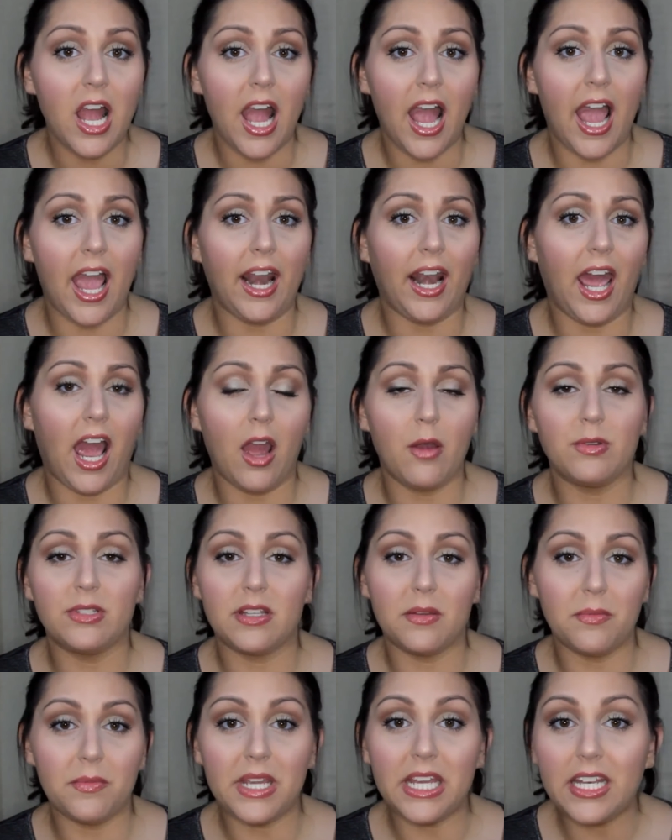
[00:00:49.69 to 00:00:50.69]
and I was
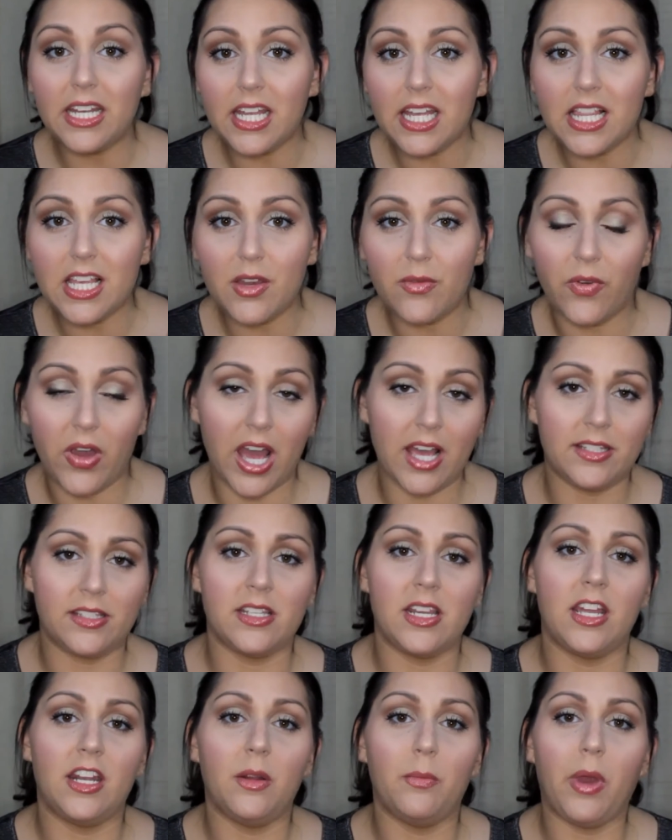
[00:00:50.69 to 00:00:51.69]
immediately
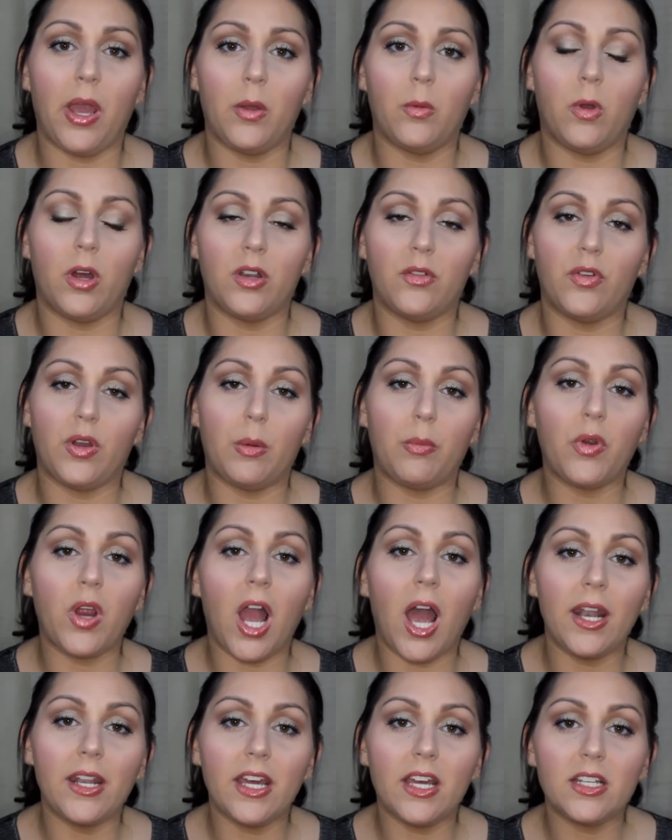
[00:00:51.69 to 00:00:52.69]
fascinated by one of her
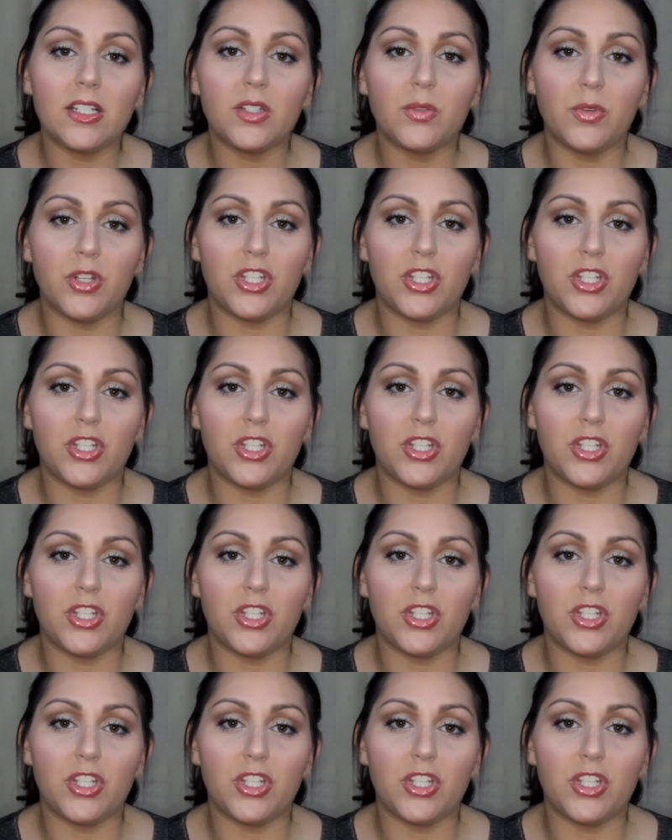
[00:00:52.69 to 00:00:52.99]
products,